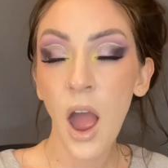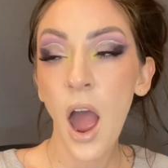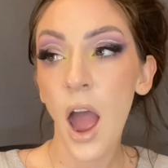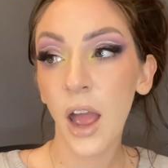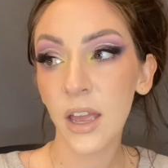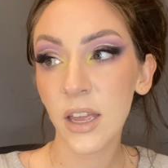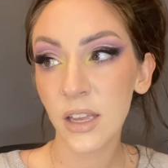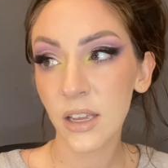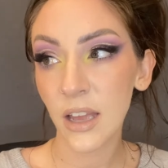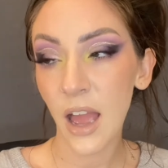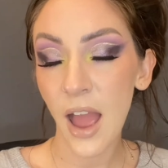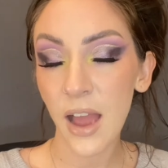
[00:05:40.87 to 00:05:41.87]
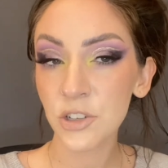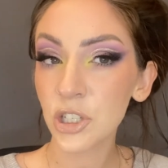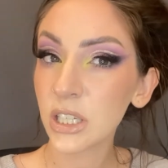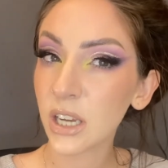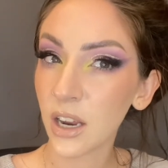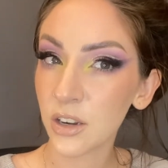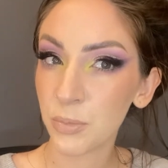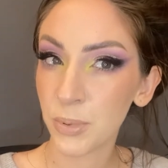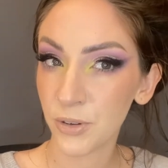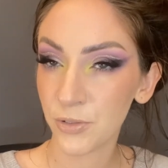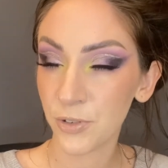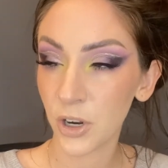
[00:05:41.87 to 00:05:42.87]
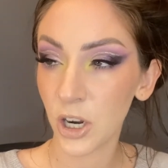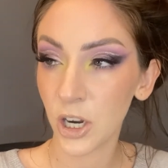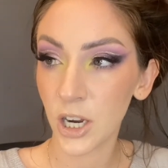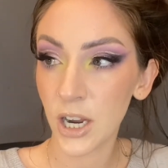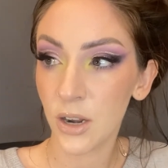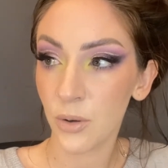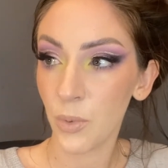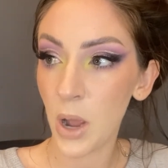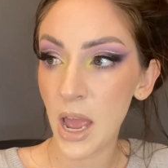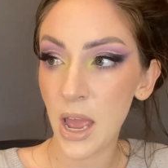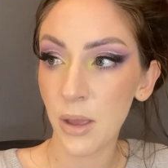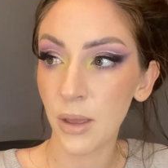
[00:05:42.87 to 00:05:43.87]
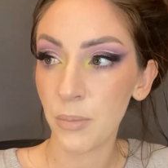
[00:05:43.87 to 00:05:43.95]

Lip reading: I actually kind of prefer, in a way,